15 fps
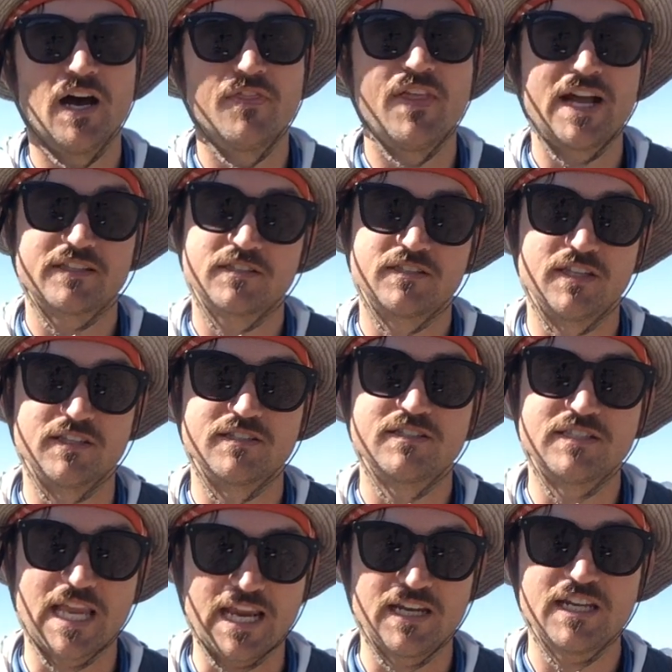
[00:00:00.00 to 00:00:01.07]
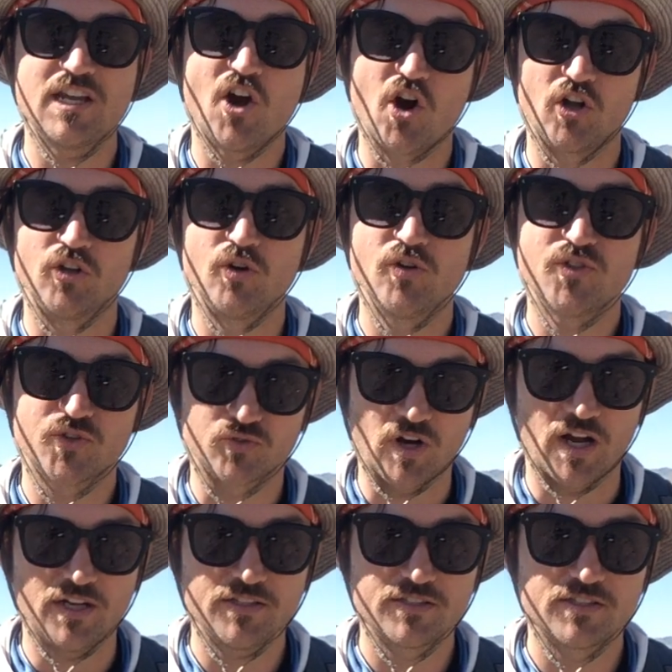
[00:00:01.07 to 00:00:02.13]
that's the Sandy Hollow
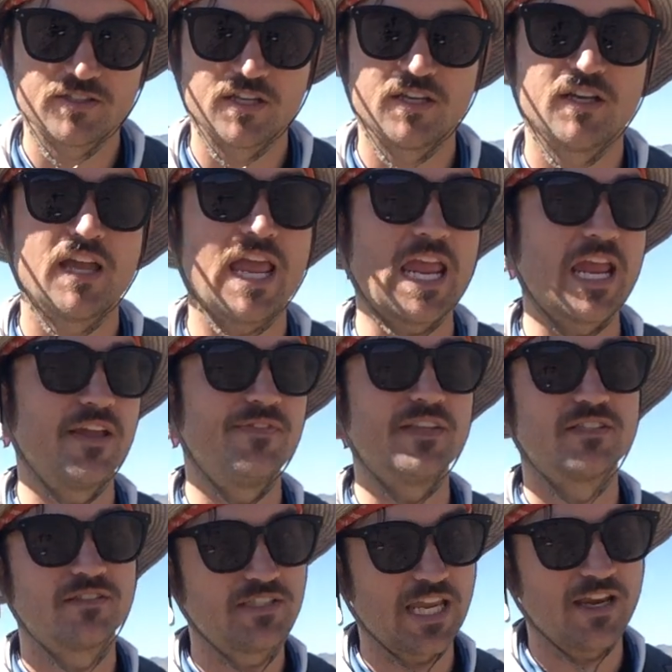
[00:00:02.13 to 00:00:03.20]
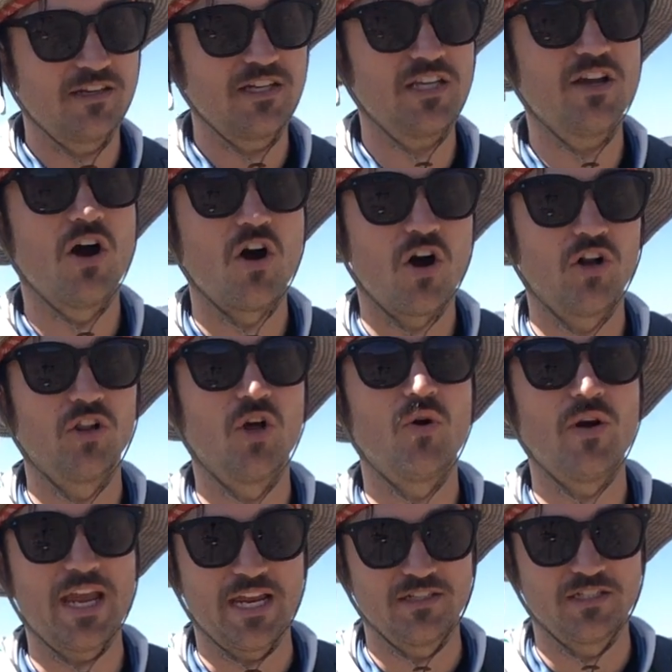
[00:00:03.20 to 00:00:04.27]
thrust and the Sandy Hollow
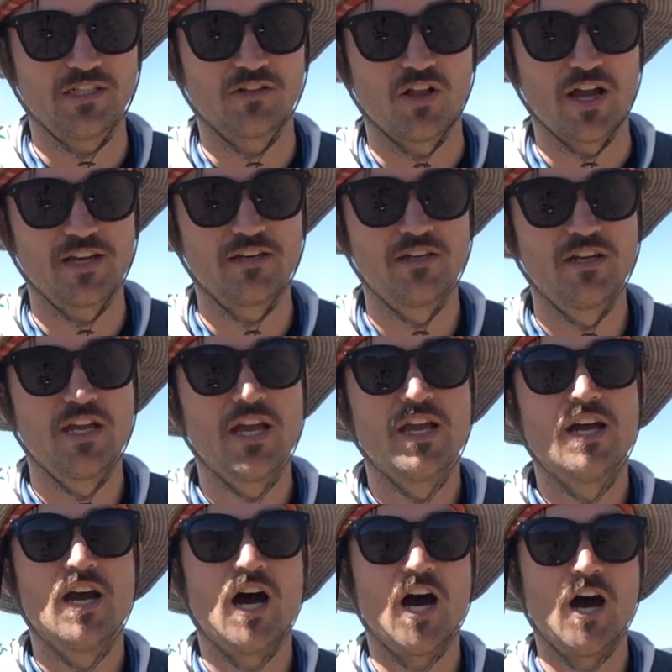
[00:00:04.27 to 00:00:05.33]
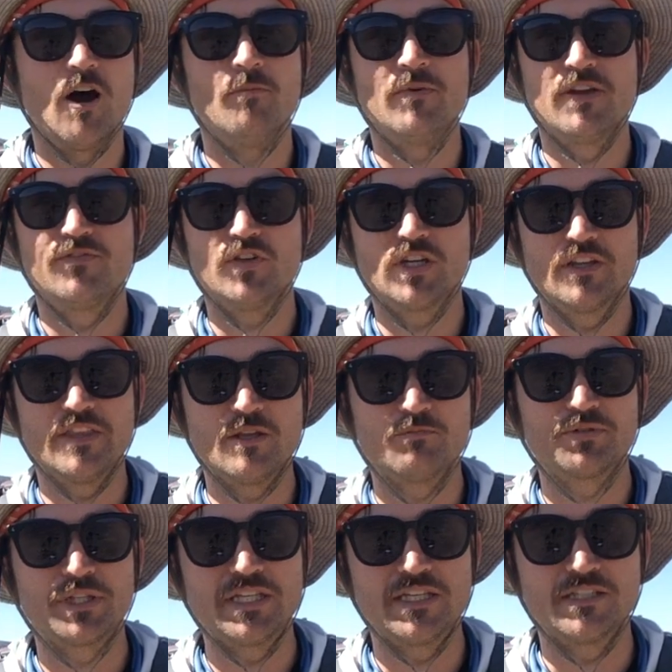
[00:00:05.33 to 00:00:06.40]
anticline. If you can then
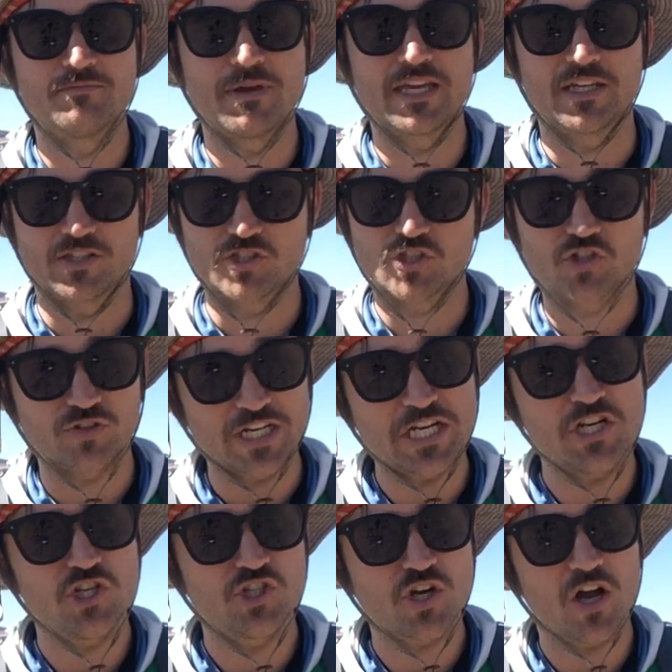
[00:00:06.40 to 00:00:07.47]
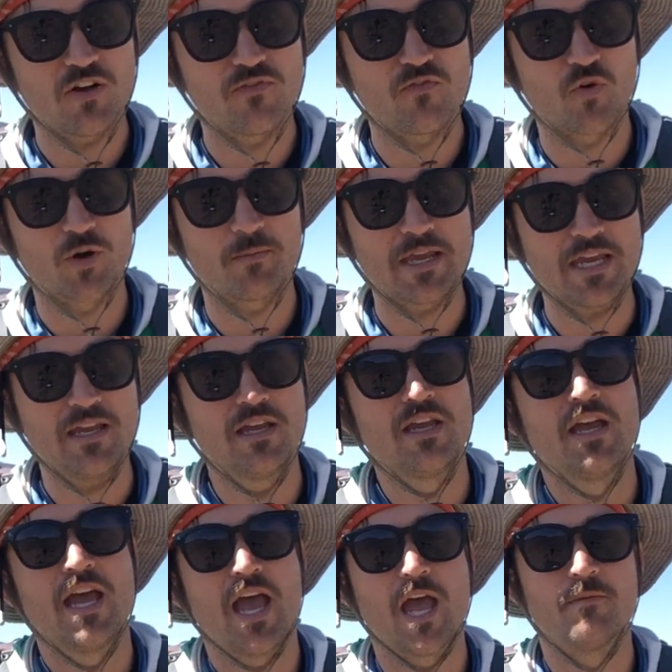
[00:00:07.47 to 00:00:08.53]
please make a screenshot for me
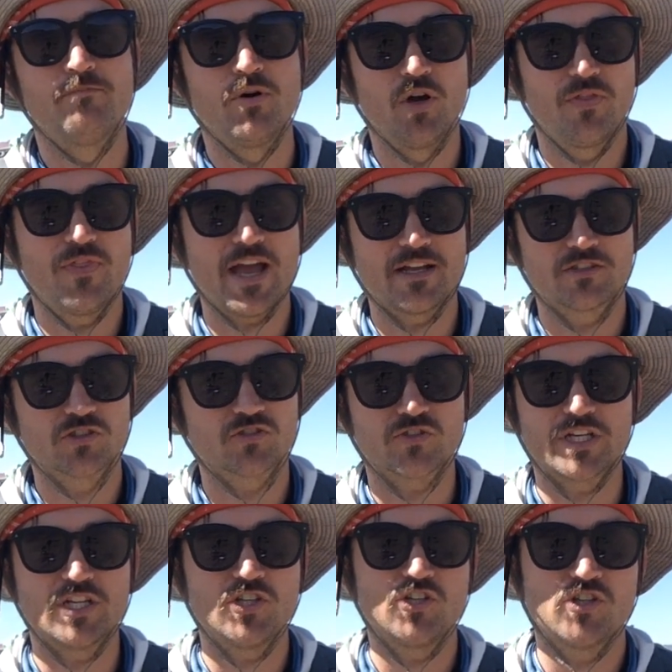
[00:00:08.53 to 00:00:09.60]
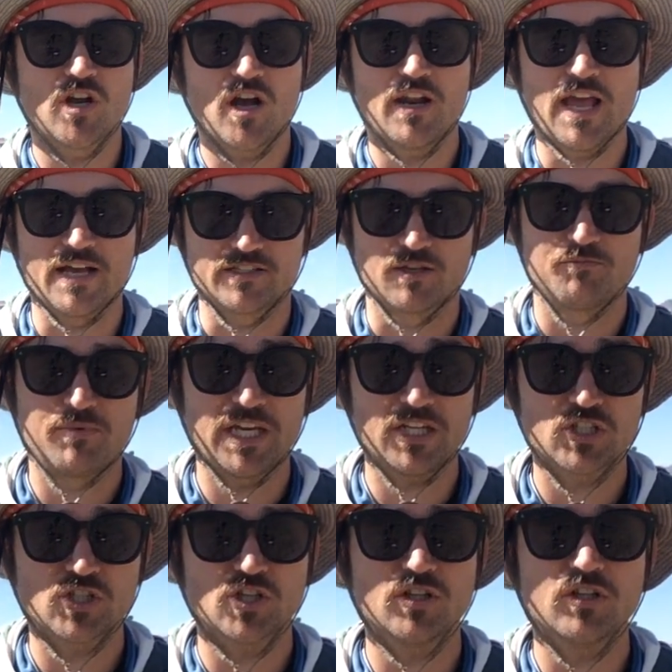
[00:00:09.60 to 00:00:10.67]
and put that screenshot as a
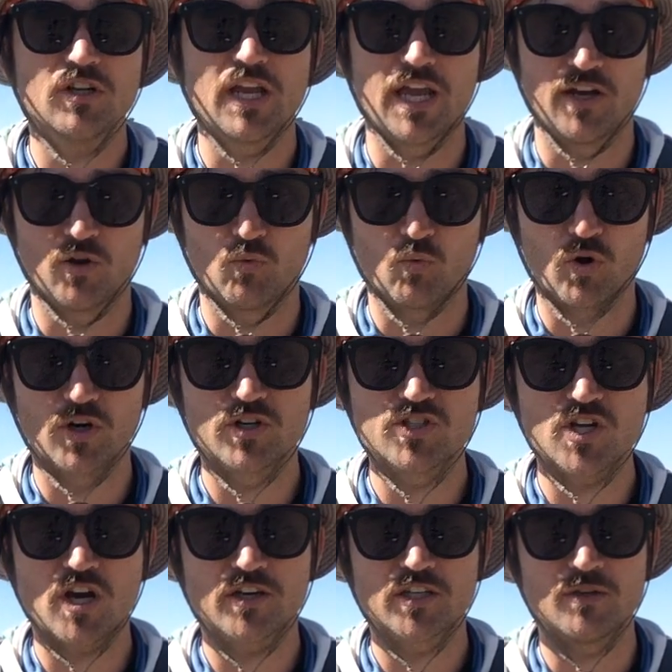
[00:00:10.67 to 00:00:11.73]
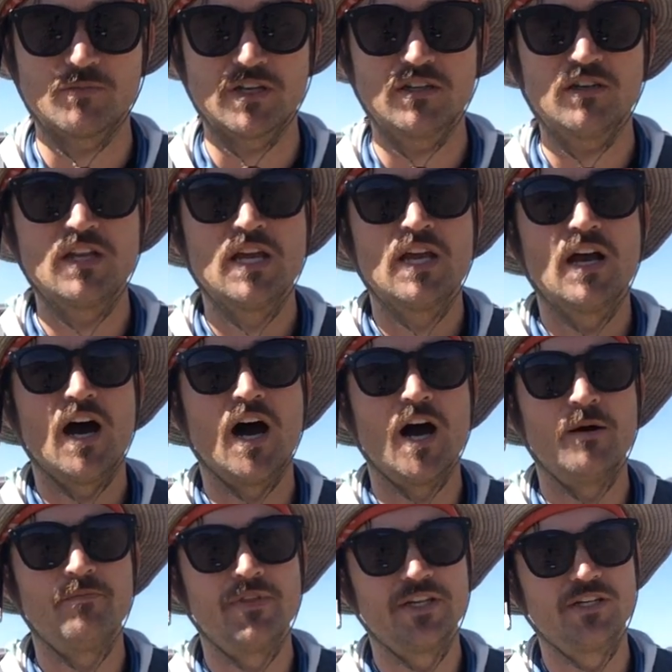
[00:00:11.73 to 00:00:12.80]
picture in a Word document
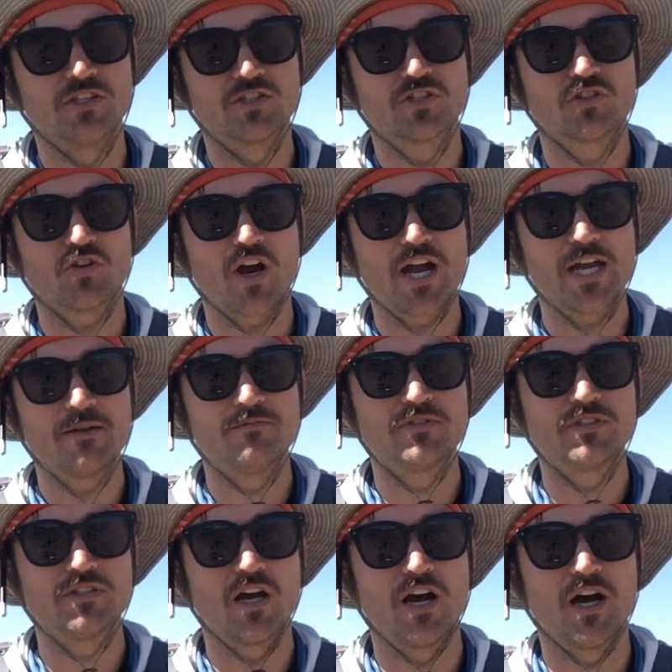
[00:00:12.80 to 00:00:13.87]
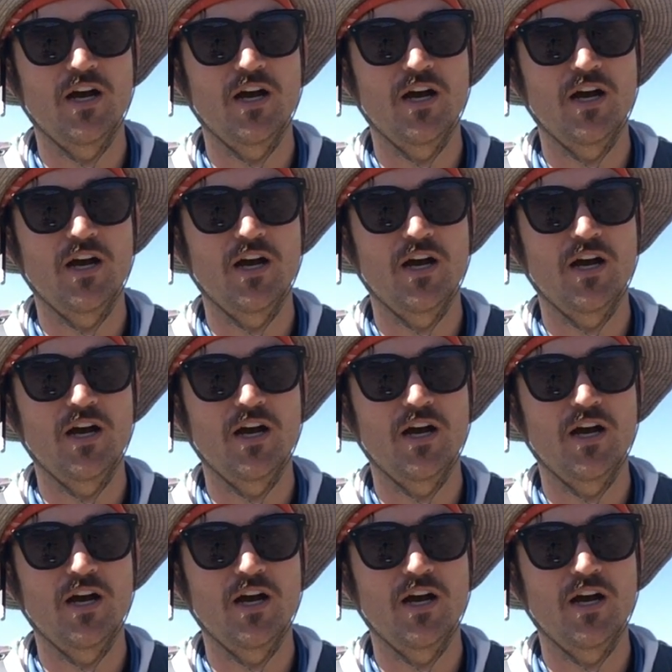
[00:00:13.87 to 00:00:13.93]
that describes,